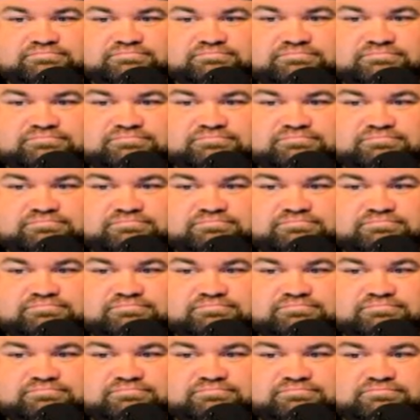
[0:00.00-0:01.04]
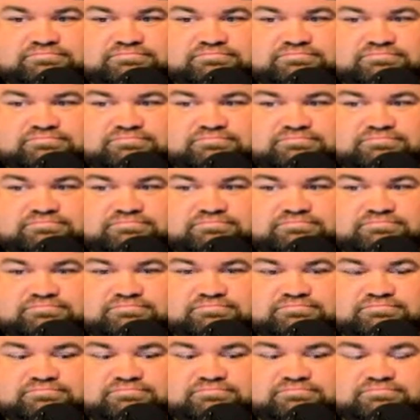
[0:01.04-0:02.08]

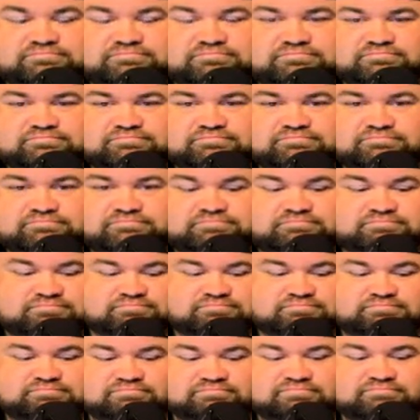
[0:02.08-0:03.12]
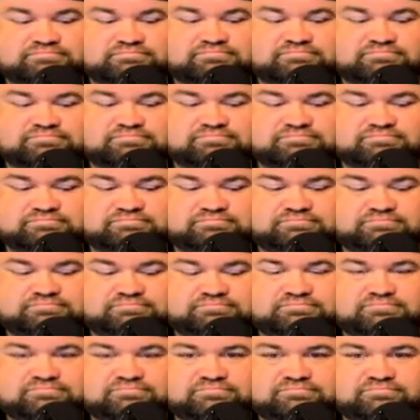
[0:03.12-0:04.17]

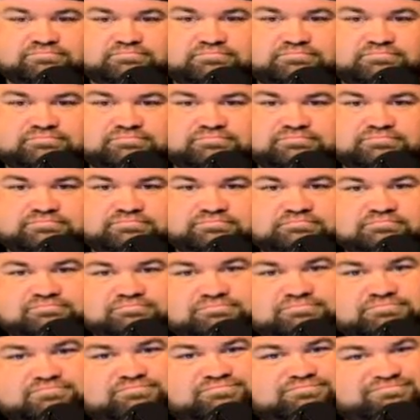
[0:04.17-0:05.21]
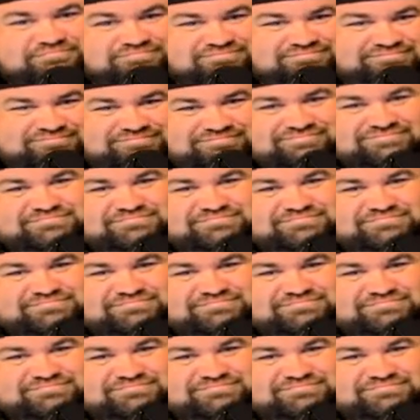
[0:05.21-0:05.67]
(not speaking)